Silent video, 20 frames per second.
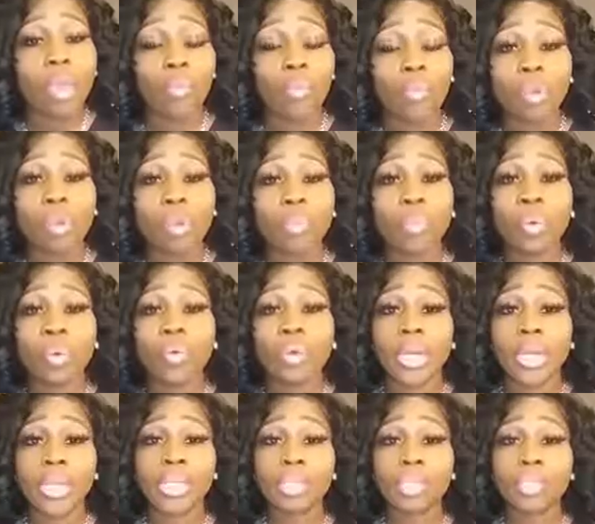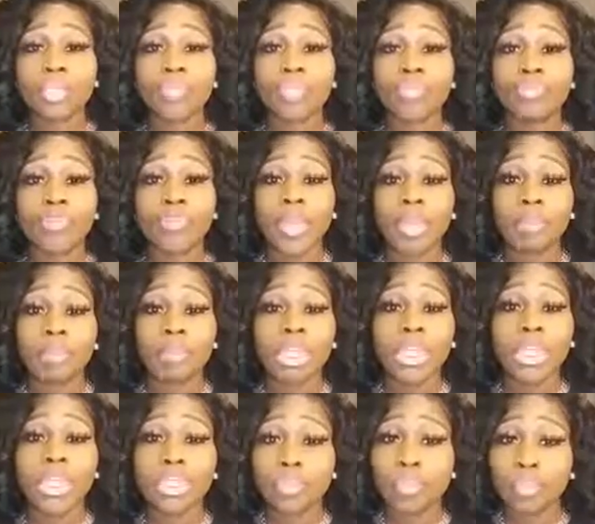were born into
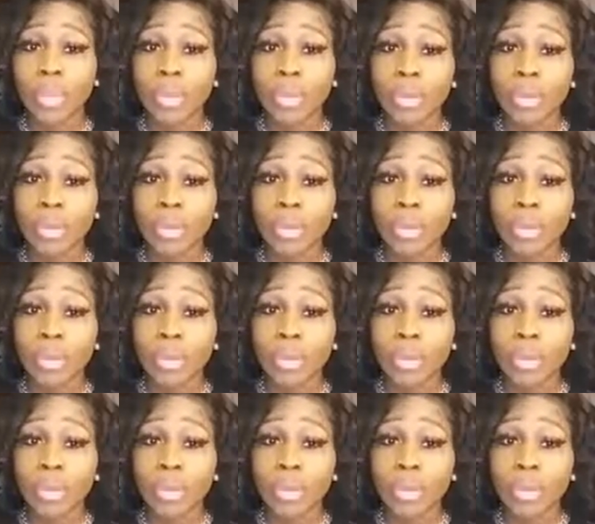families where